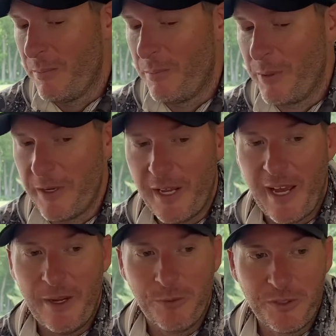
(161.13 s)
But
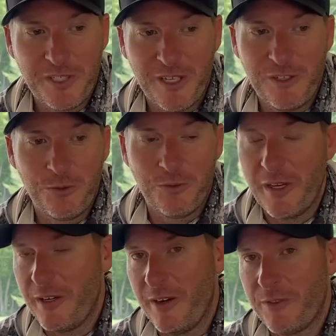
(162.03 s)
I will tell you
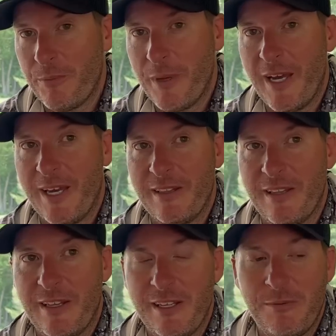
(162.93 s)
right off the bat
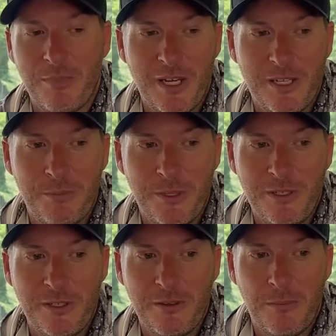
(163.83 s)
that, in my
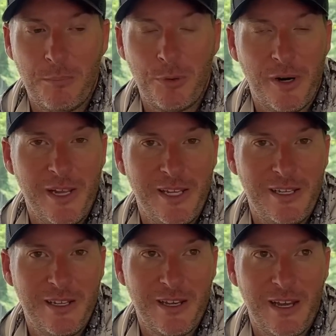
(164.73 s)
opinion,
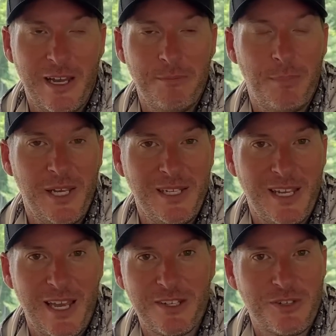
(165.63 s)
braid on bait
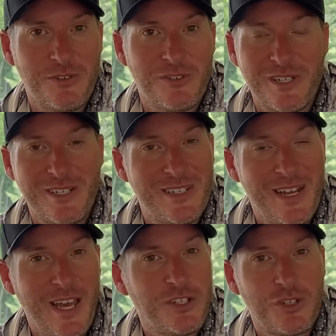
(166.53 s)
casters is
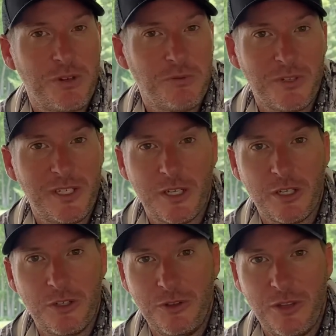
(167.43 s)
not generally a
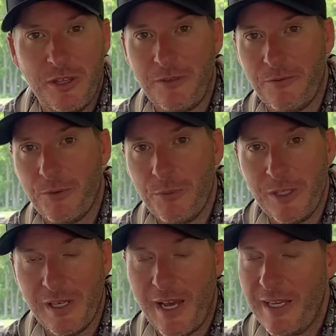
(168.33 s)
good thing for
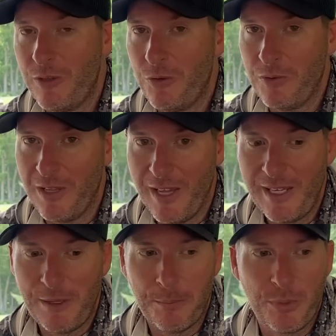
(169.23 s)
me. I don't
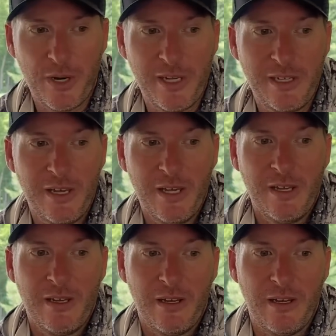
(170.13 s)
like braid
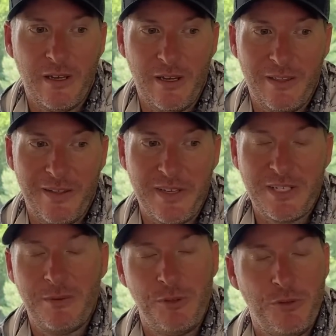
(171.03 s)
uh, unless
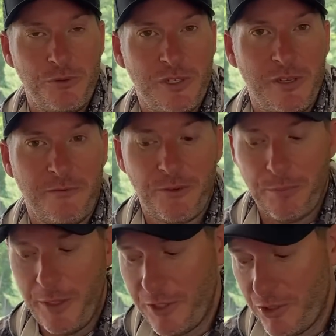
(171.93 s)
I'm using it for
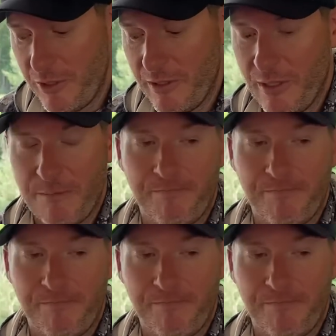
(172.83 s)
pitching.